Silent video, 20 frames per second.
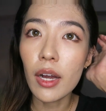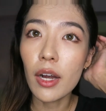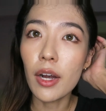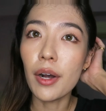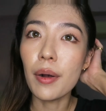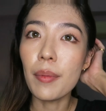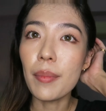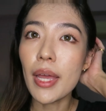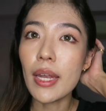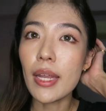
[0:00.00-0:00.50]

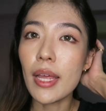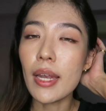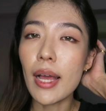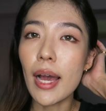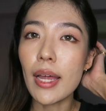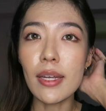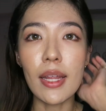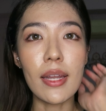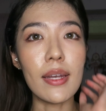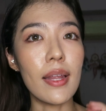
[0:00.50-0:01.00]
And then
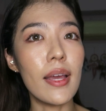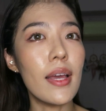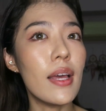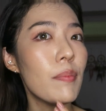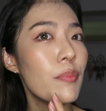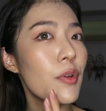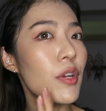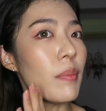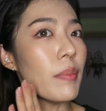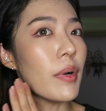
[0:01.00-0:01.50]
other than
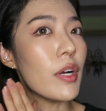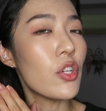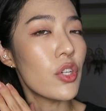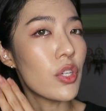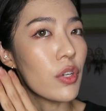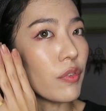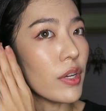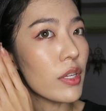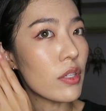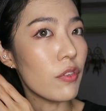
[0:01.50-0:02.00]
that, pretty much
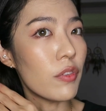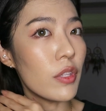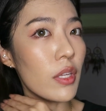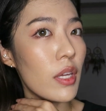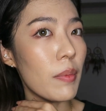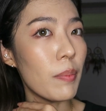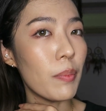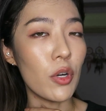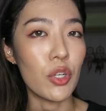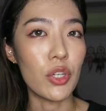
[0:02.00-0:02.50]
the rest of
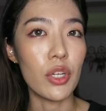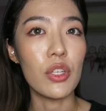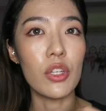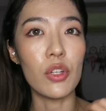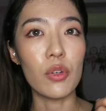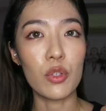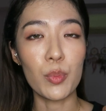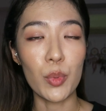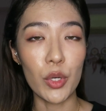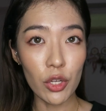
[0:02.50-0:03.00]
the portions
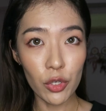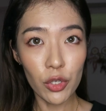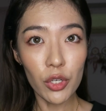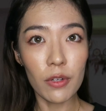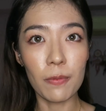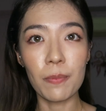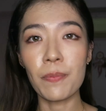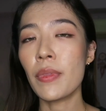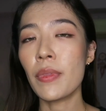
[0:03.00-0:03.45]
looks pretty good.